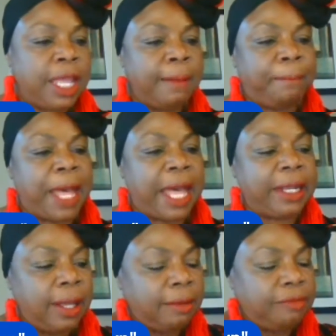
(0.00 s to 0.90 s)
But
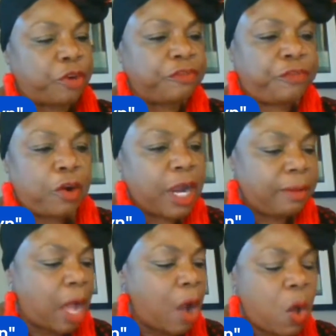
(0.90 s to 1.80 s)
for four,
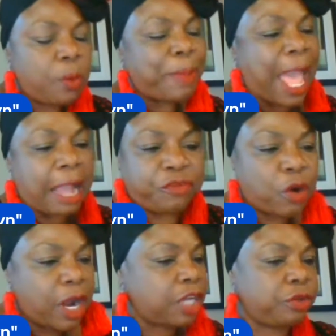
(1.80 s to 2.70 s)
on back
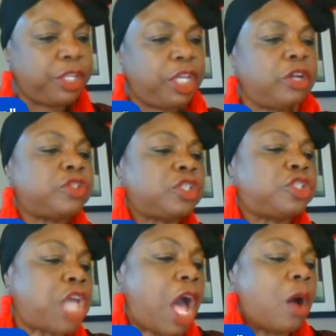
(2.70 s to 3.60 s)
400 years or
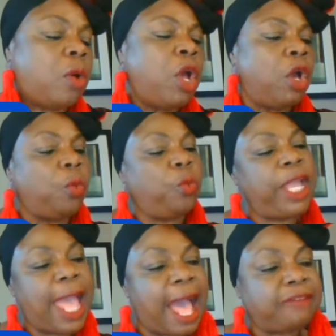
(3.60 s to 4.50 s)
so, we
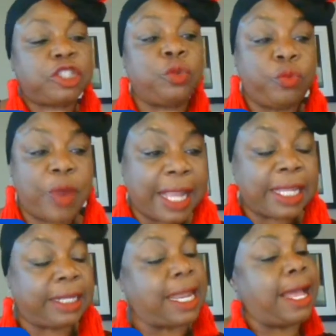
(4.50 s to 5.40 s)
have to
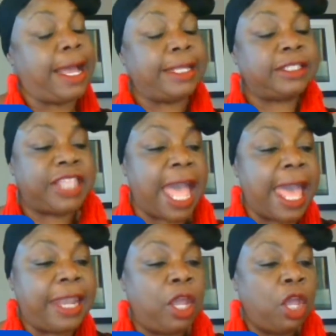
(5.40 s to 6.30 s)
recognize
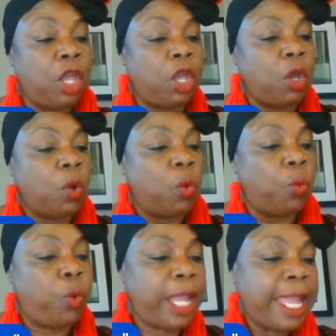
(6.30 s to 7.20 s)
that
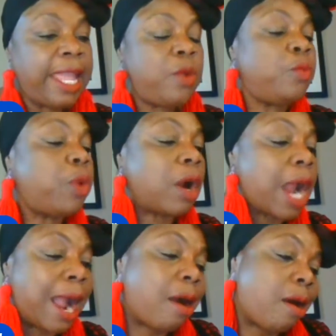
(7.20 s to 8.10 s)
we were
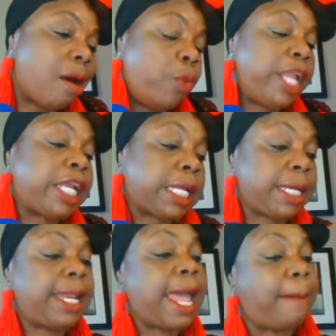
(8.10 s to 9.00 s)
our, we
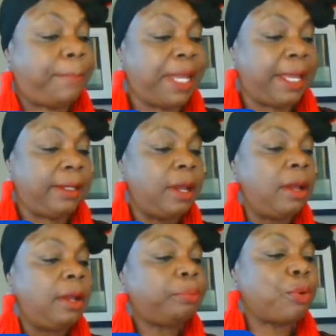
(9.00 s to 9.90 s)
could have been
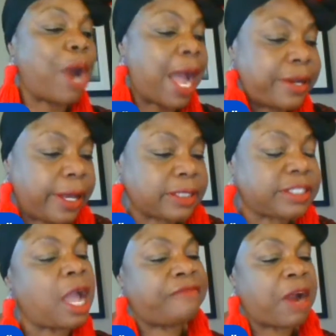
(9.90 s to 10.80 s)
products
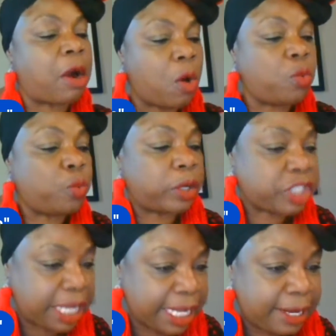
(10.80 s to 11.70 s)
of our own
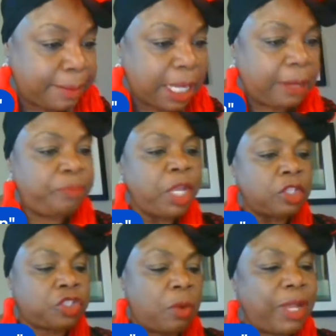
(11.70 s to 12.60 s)
worst enemy.
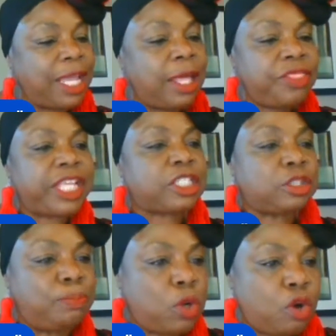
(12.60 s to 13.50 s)
So in this
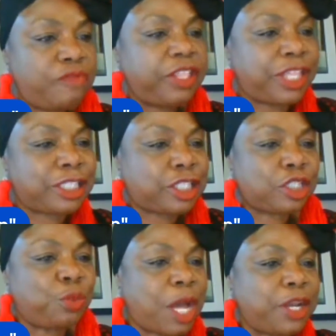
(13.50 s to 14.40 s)
movie, this
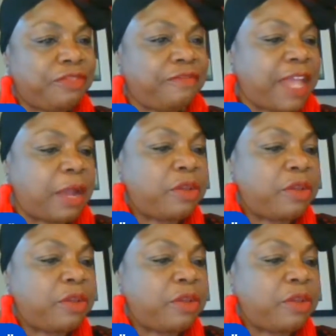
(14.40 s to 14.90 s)
is one of the very